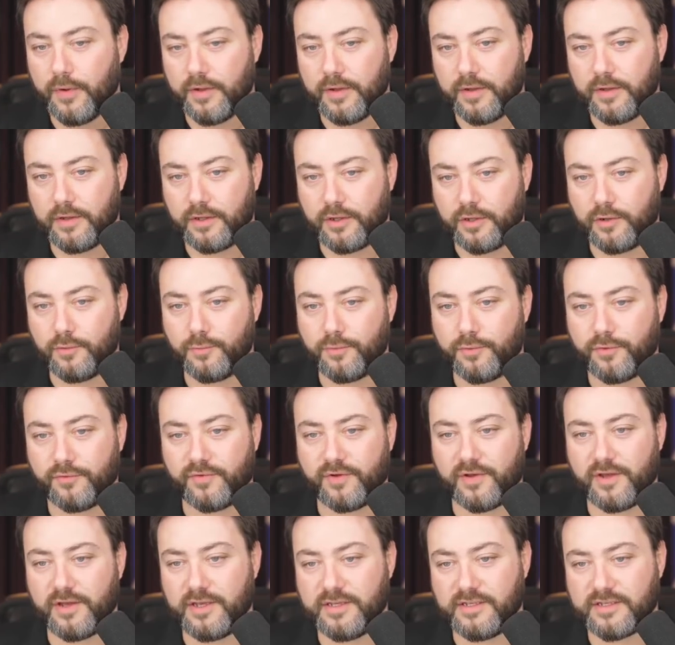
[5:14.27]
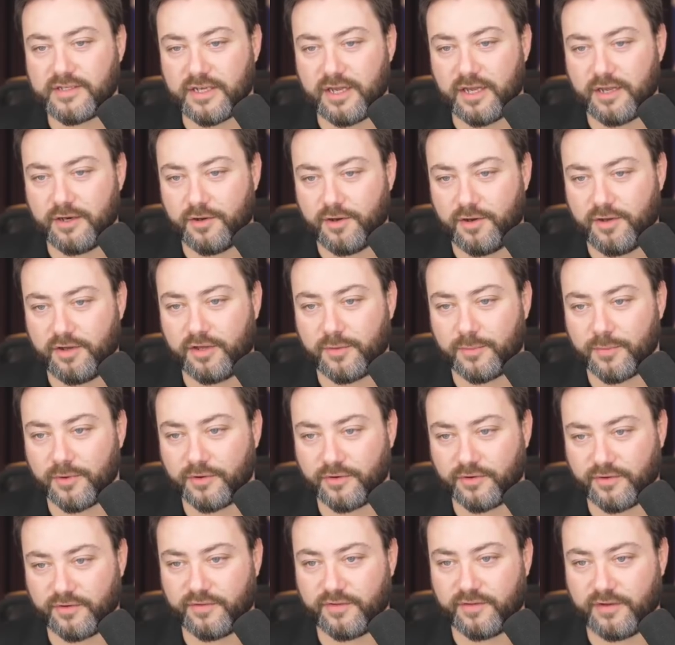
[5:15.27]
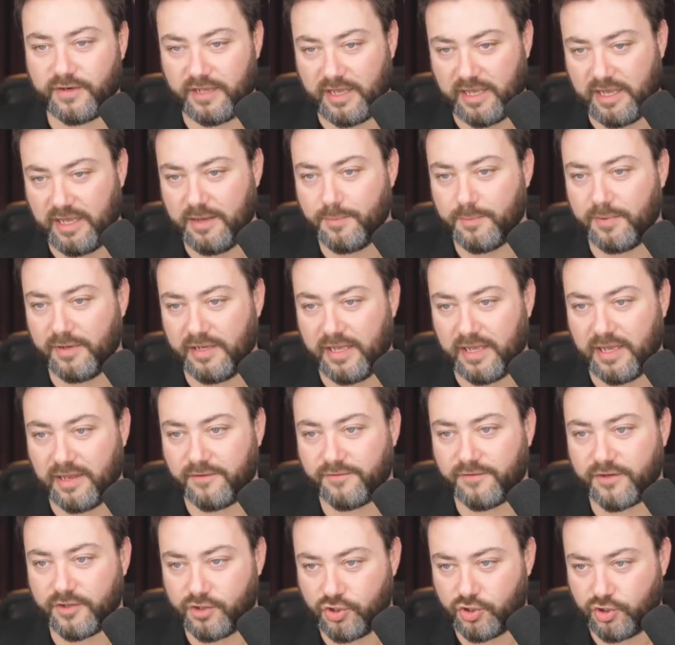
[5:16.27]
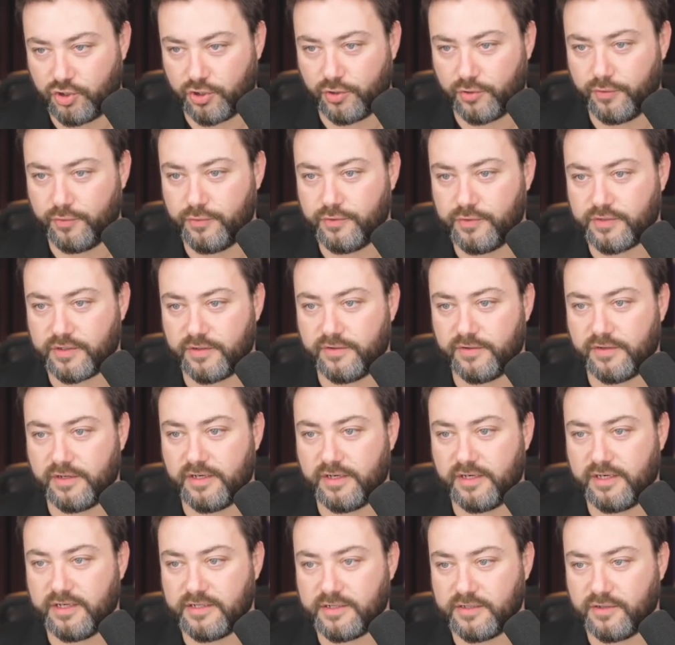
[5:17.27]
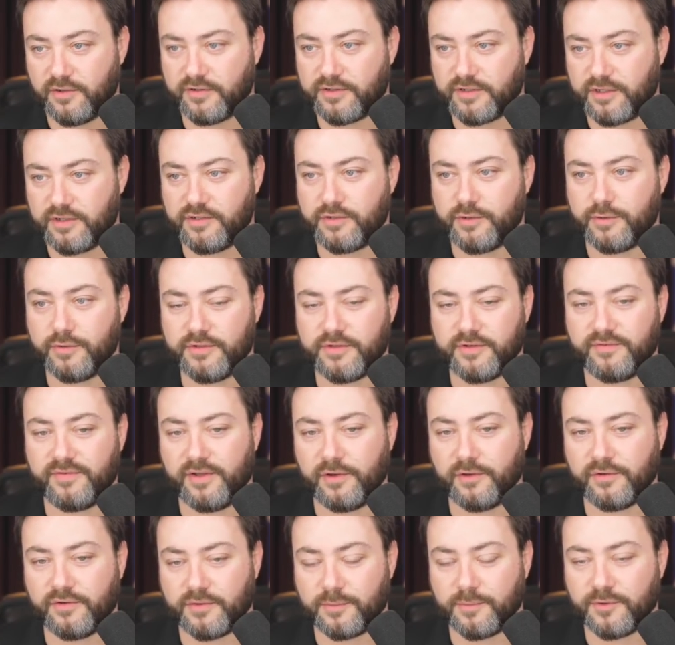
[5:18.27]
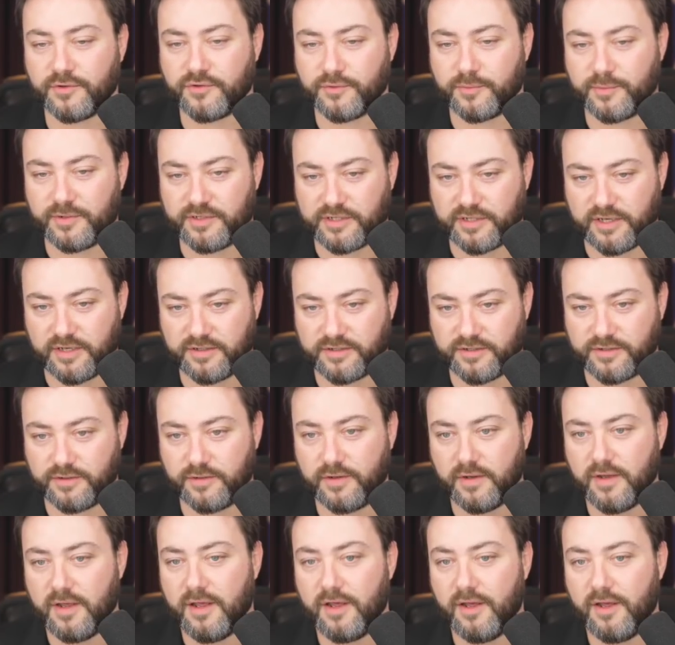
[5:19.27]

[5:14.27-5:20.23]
Hume provides an argument that he believed shows that it is not intuitively or demonstrably certain.